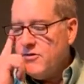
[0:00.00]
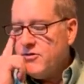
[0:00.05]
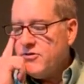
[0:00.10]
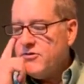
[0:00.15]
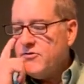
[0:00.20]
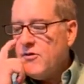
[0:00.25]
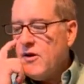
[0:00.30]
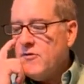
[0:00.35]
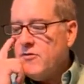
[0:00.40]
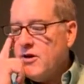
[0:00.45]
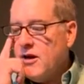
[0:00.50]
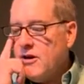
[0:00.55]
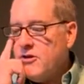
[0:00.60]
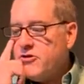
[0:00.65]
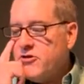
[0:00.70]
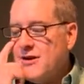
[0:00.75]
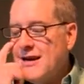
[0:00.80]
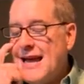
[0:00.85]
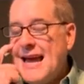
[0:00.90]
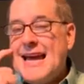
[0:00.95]
This is
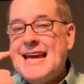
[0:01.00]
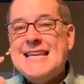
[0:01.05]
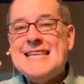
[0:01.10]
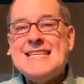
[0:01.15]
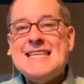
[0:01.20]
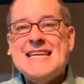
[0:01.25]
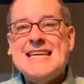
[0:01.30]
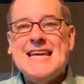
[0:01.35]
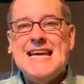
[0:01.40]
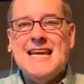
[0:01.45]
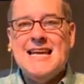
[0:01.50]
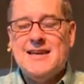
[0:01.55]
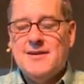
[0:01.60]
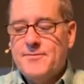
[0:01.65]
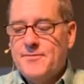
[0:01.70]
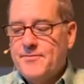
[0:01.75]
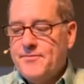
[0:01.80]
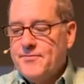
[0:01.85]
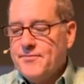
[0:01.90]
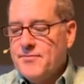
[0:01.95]
Revelation
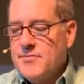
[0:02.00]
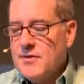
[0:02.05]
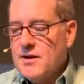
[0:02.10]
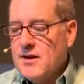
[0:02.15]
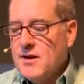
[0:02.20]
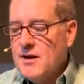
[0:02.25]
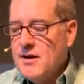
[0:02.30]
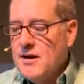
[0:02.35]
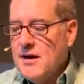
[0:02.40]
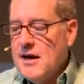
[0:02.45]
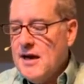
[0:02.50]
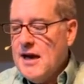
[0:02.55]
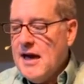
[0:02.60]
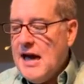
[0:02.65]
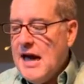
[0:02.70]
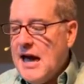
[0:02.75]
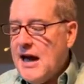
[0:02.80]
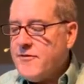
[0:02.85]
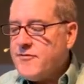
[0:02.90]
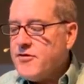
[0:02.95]
18.
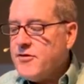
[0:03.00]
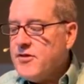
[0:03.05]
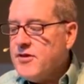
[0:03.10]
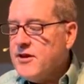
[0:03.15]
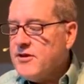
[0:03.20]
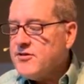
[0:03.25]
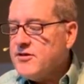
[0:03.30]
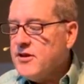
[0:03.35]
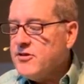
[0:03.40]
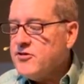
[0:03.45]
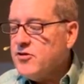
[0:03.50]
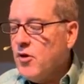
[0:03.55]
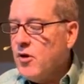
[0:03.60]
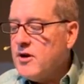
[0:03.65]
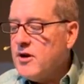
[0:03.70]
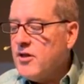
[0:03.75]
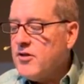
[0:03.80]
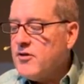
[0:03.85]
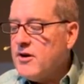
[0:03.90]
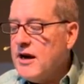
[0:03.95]
After this, I
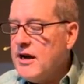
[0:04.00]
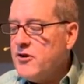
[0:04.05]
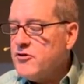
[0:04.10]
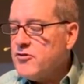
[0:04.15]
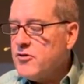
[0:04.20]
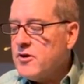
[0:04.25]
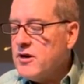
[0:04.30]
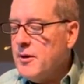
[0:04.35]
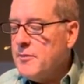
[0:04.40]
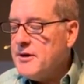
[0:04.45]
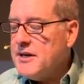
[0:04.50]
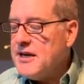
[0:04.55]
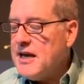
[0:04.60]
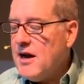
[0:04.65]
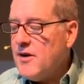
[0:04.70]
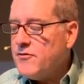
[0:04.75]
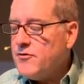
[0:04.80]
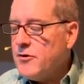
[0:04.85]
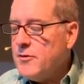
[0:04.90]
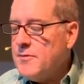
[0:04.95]
saw another angel coming
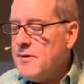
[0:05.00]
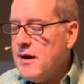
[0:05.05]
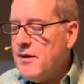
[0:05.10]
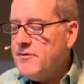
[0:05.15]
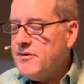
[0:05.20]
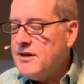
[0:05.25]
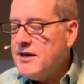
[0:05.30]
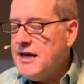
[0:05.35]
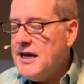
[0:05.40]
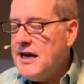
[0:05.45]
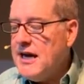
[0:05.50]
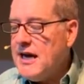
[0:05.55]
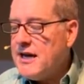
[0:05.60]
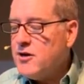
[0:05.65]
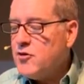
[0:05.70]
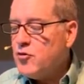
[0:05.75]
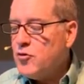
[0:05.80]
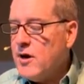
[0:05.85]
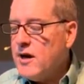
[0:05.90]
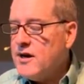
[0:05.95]
down from heaven. He
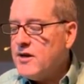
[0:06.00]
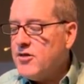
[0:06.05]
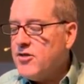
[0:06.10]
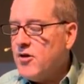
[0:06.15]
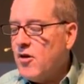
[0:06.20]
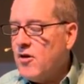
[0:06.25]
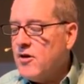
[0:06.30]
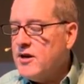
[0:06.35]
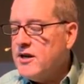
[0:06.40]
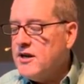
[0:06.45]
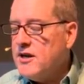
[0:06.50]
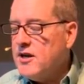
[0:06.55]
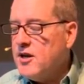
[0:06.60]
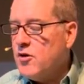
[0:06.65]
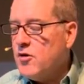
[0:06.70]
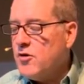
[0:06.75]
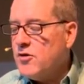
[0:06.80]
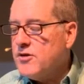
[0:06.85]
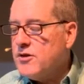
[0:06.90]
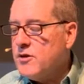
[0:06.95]
had great authority in
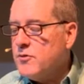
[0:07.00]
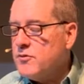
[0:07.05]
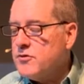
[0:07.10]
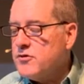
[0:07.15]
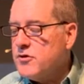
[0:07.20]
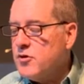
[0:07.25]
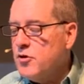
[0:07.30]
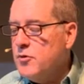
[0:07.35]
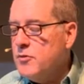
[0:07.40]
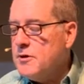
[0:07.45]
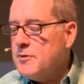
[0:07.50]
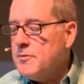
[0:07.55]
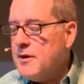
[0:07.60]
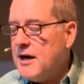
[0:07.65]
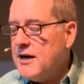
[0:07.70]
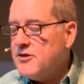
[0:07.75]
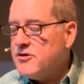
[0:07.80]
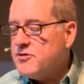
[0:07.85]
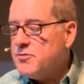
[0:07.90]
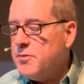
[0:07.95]
the earth, and it was illumined
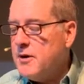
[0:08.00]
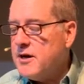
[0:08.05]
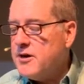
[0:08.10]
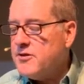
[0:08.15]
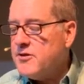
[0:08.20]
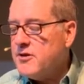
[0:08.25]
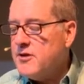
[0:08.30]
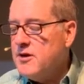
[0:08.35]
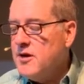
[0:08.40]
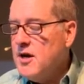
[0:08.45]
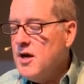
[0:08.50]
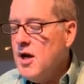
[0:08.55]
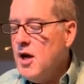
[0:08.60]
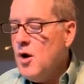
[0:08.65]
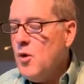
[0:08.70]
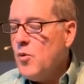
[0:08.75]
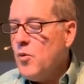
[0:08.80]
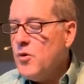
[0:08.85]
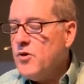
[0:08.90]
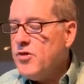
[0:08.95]
by his splendor.
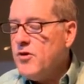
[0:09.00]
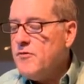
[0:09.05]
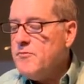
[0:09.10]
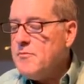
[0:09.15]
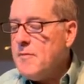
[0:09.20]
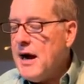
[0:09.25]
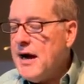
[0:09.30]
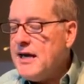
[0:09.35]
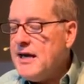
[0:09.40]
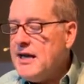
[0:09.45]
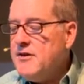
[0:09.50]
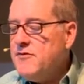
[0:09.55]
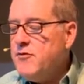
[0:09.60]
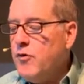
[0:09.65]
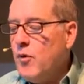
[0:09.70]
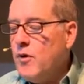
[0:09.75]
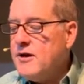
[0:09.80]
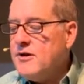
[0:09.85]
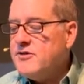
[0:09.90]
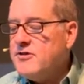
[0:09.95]
With a mighty
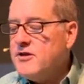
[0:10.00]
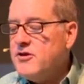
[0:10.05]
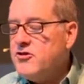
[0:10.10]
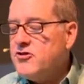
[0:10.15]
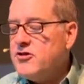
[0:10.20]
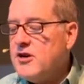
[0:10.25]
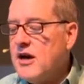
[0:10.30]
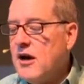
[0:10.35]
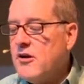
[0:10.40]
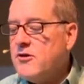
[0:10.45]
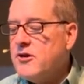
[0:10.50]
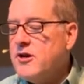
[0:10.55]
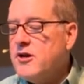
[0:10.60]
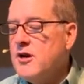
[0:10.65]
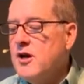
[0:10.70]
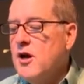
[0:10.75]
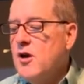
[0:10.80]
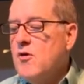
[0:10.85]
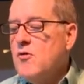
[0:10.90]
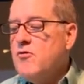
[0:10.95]
voice, he
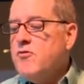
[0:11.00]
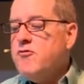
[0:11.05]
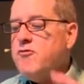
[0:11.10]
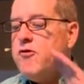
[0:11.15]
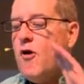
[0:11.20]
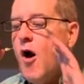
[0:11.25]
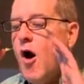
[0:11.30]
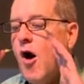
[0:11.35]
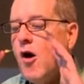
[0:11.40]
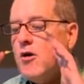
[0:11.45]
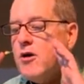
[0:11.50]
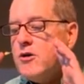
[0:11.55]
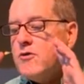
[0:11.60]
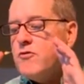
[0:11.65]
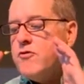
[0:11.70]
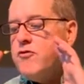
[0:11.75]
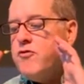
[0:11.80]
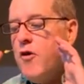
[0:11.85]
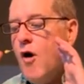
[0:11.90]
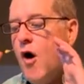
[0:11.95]
shouted, Fallen,